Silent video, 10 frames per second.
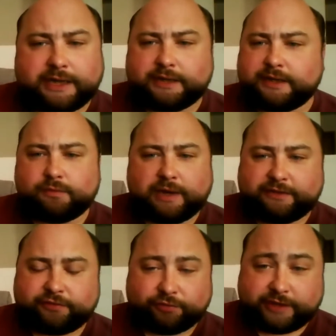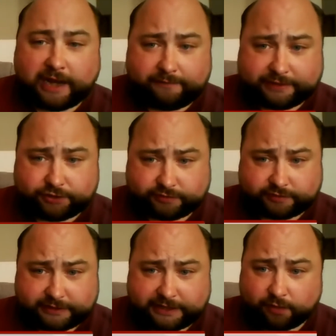they went through their
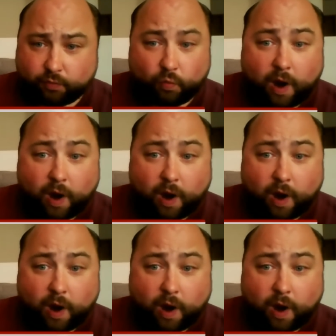adventures in